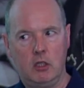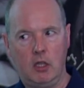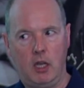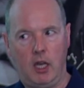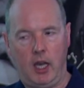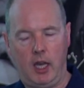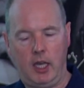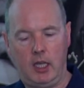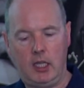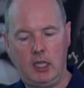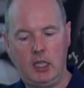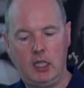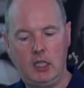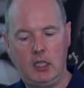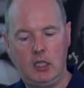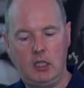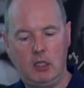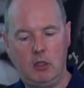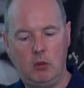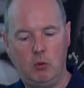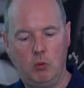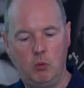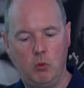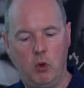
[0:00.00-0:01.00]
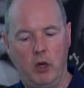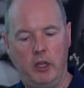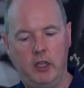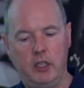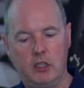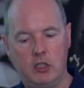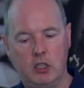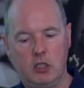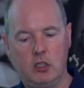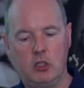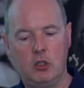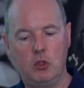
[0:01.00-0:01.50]
I
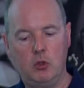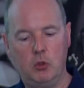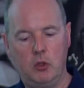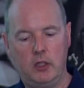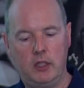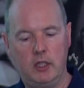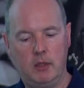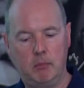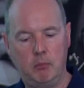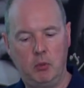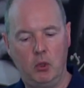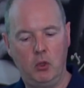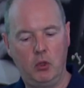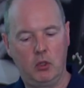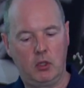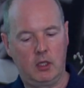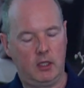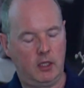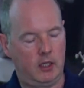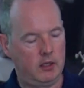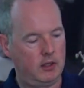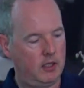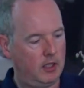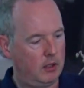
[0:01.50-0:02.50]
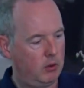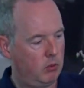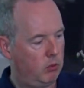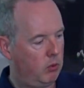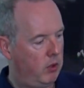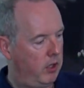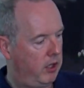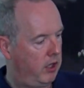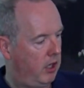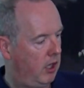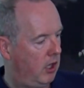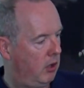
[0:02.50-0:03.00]
wanted to do in the book, and I think
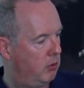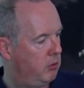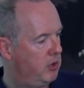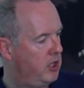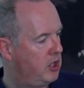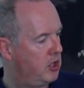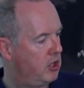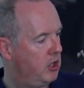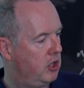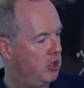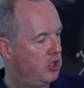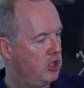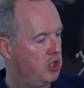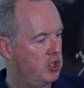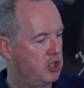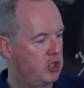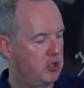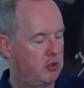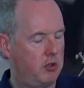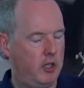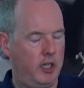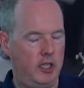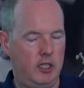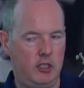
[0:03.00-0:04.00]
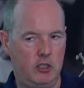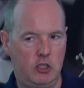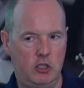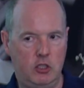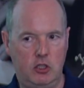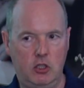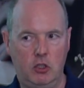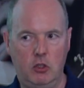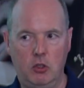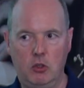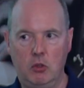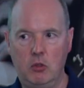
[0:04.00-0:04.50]
what our research is trying to
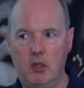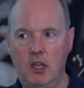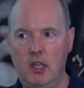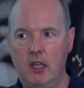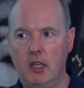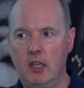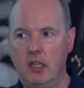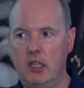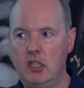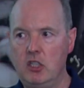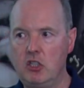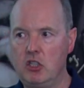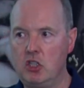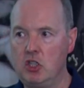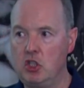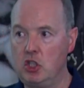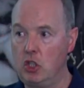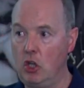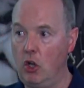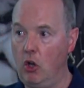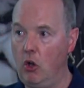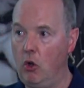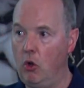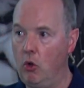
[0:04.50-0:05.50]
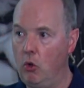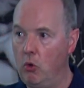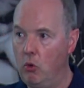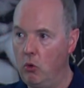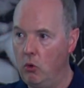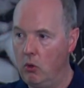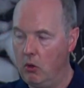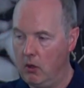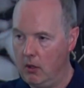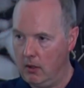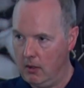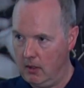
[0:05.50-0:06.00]
do, is to
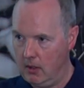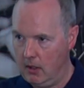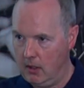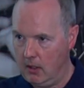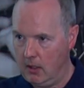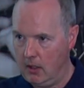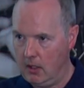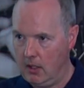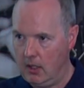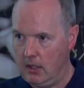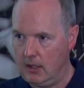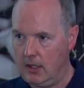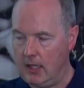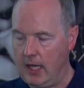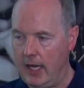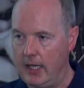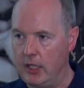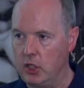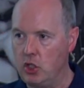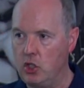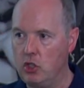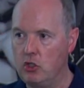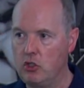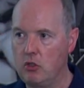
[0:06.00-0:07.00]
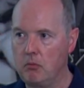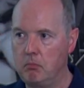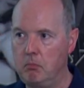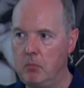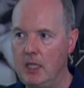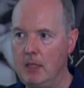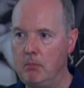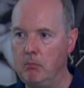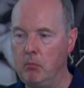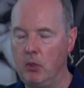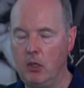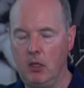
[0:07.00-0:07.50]
show the attitudes of
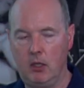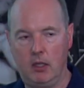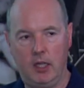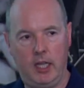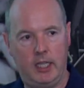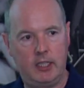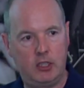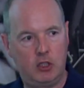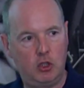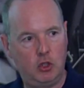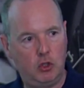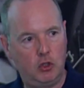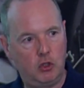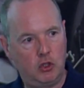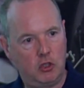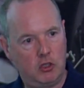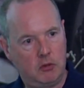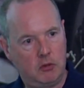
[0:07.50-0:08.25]
people and to